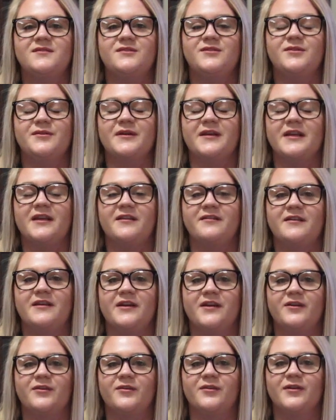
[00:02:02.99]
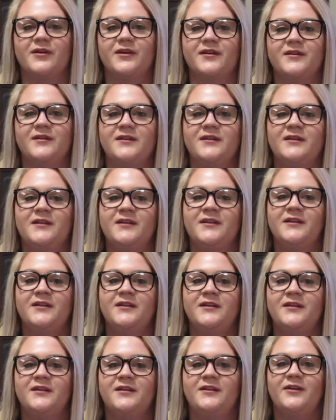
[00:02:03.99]
doing anything or
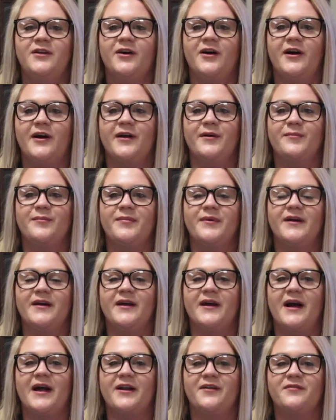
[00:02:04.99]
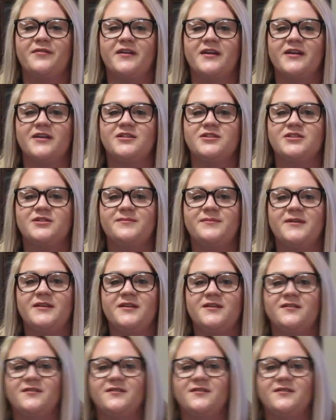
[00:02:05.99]
not, but I don't think it should be